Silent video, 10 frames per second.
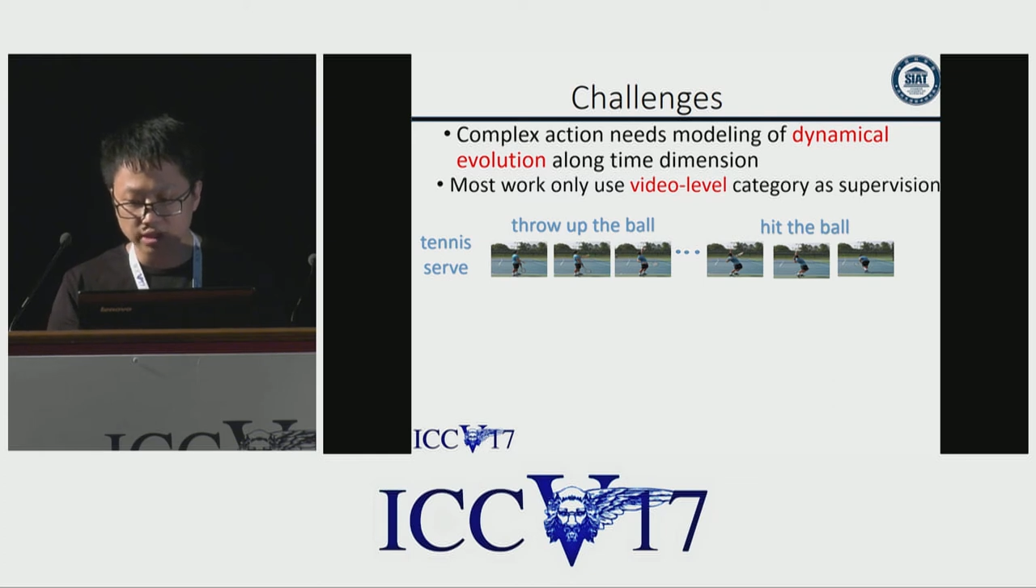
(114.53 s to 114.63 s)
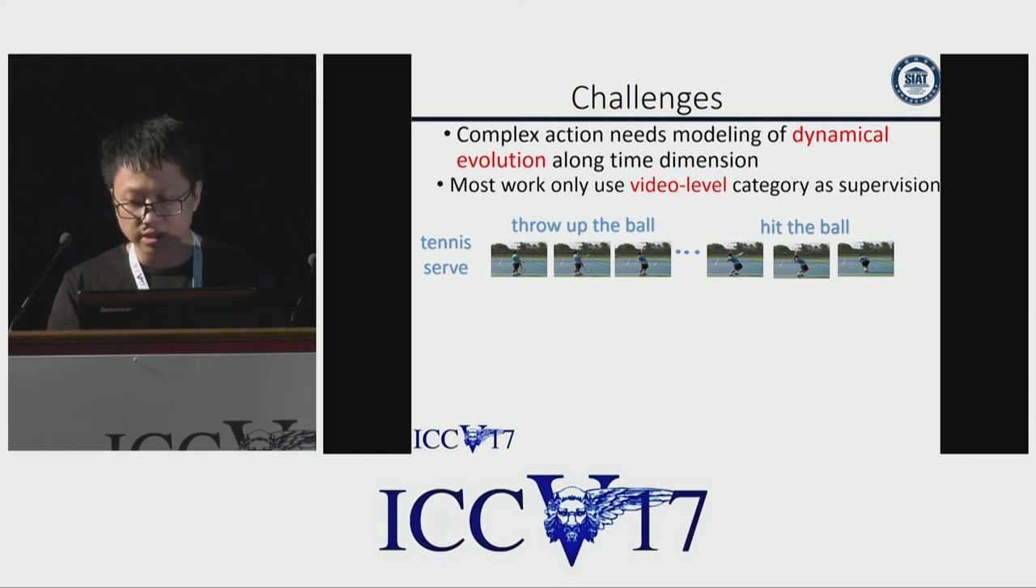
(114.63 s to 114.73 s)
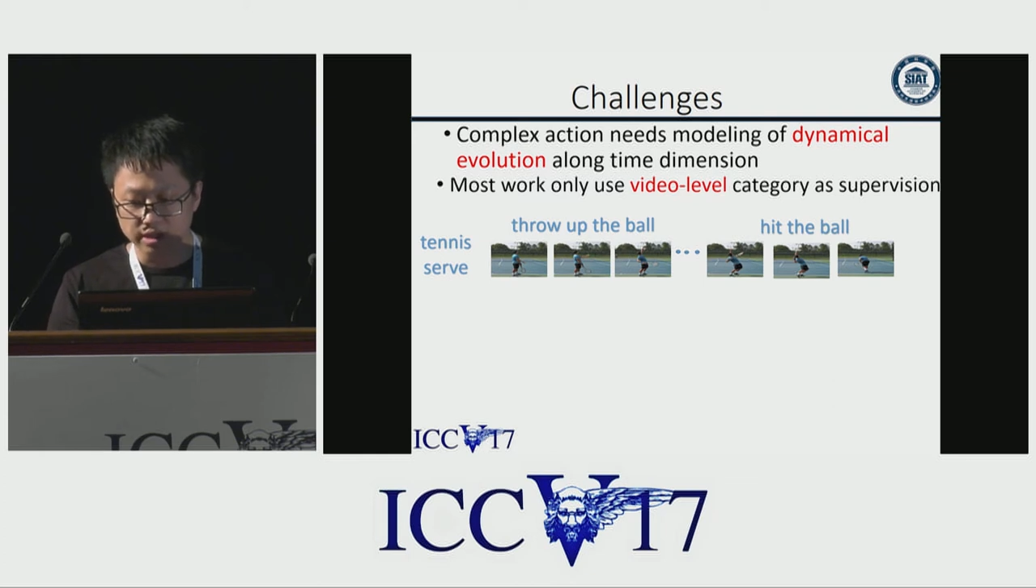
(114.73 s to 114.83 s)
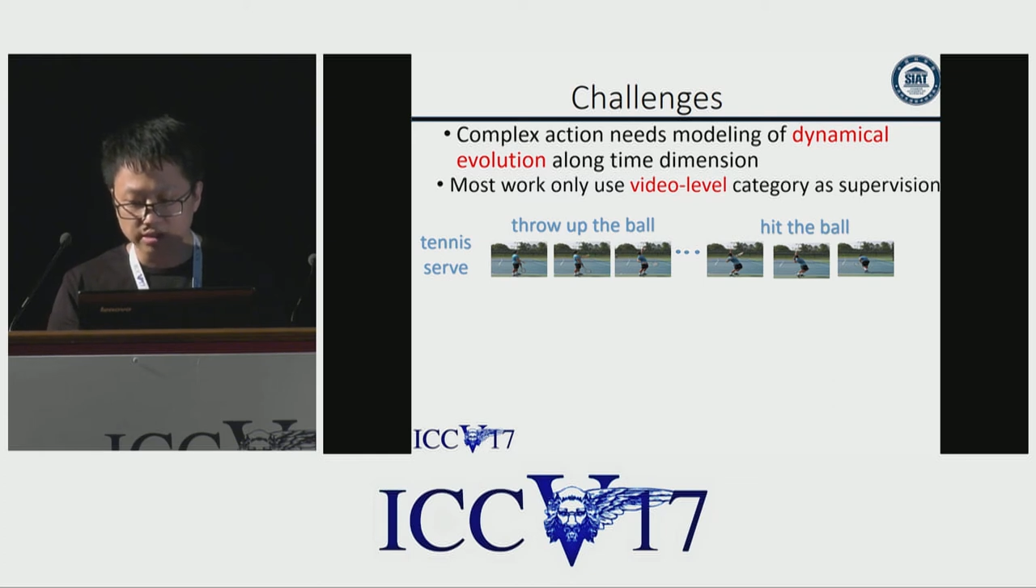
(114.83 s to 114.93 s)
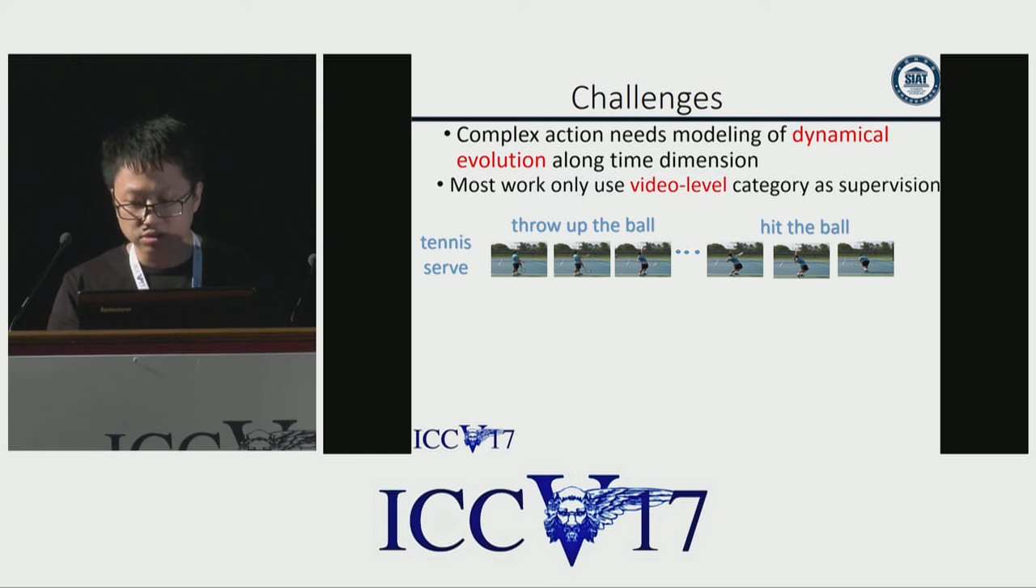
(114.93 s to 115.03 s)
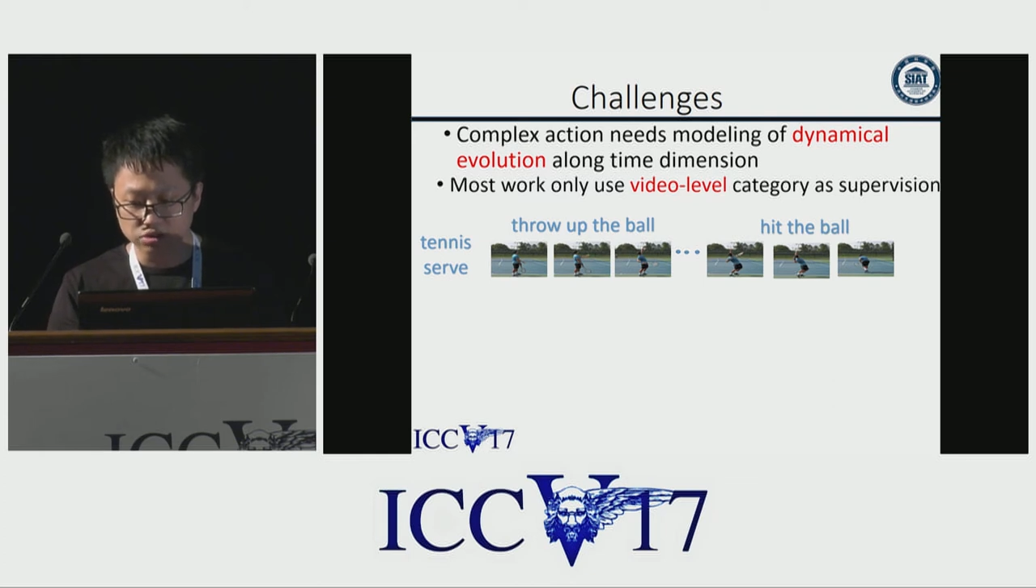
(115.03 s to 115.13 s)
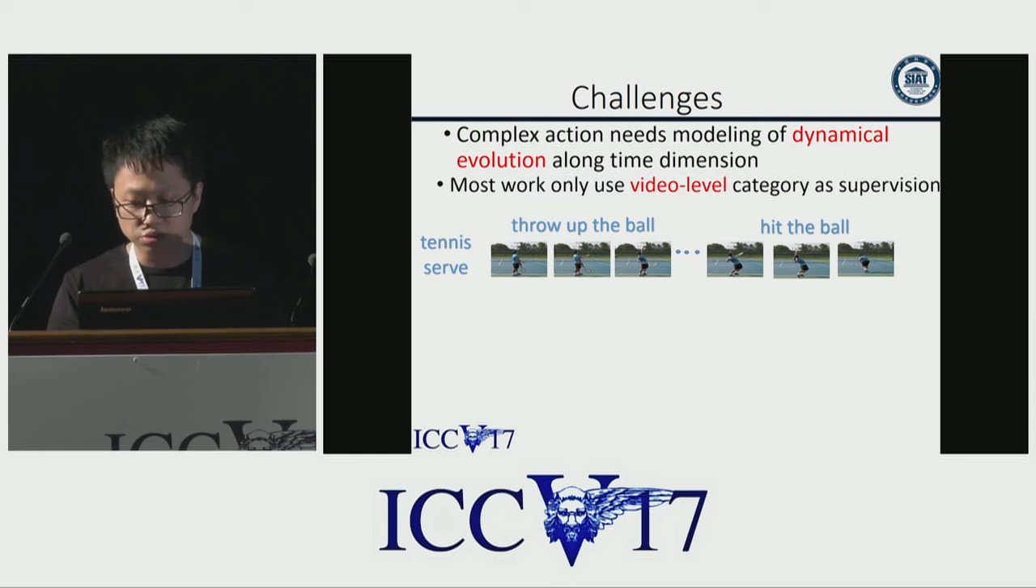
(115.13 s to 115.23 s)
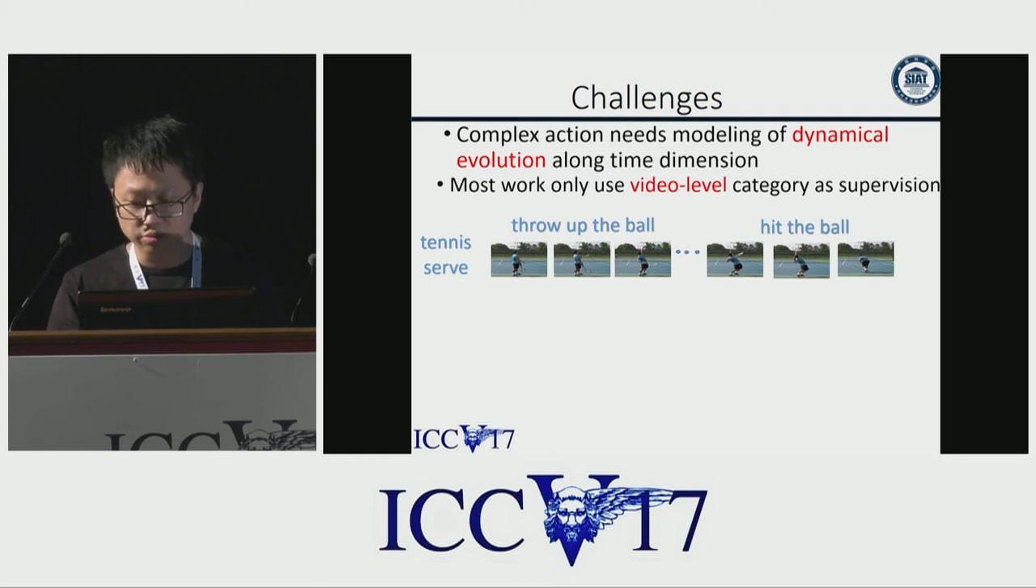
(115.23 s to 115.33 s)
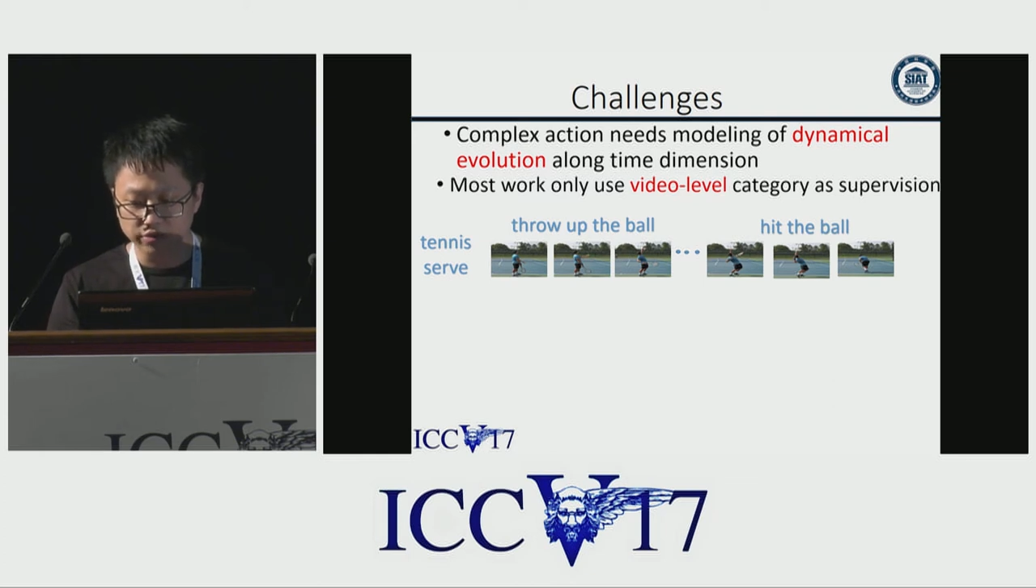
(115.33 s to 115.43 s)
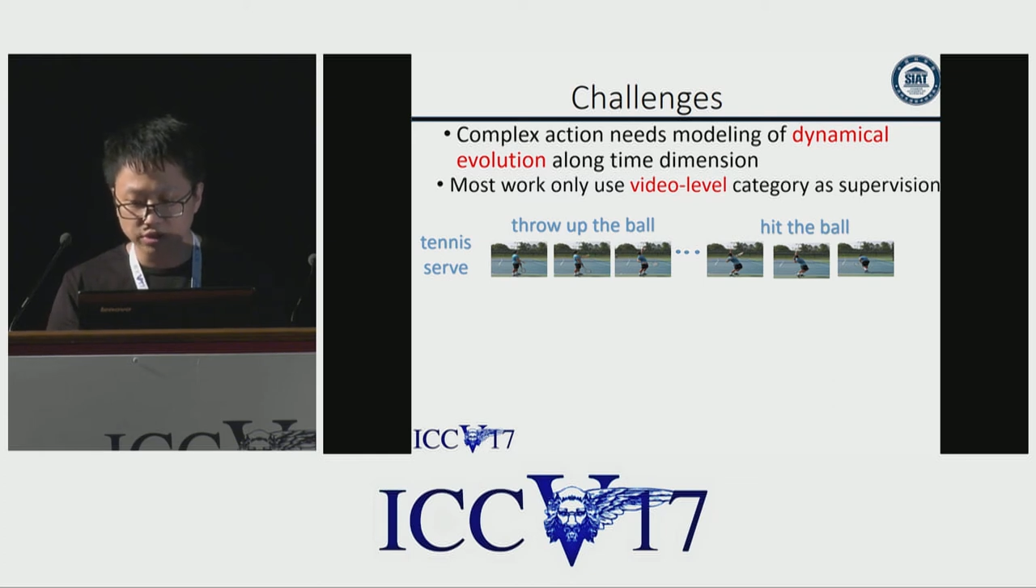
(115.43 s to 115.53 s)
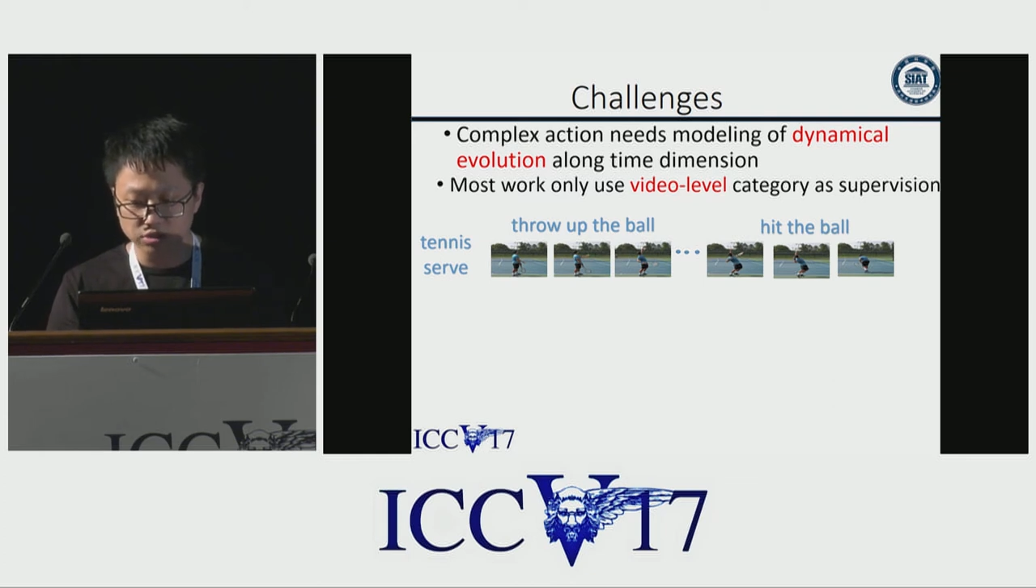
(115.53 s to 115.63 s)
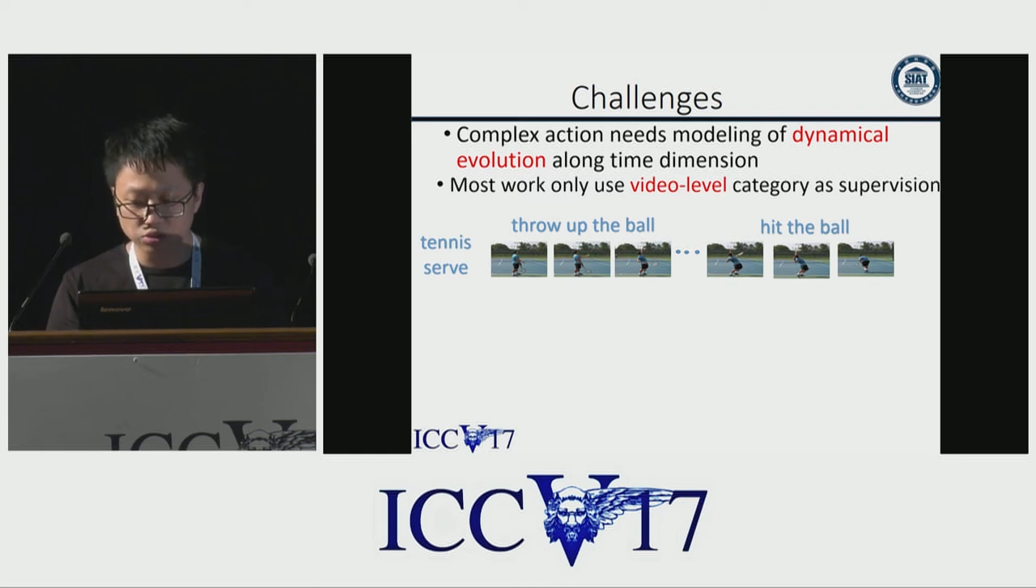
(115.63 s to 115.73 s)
and the supervision